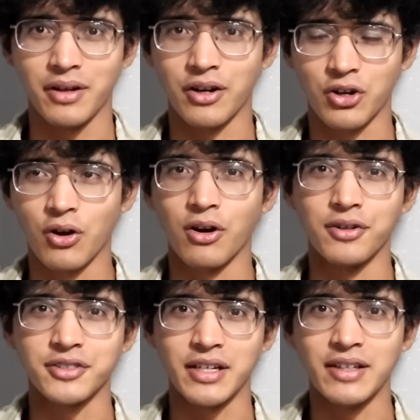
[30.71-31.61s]

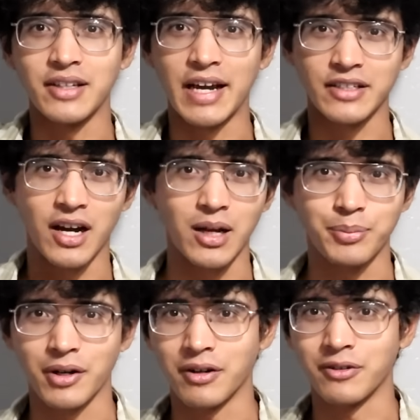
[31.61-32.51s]
occurs in that time
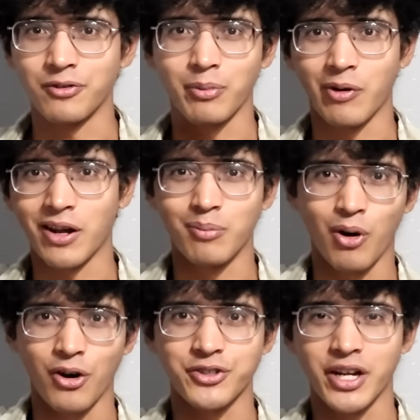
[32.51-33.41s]
period from around
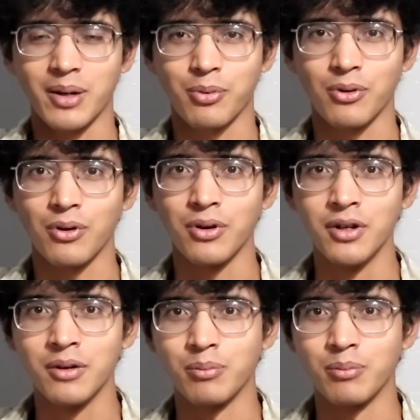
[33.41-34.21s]
March, April,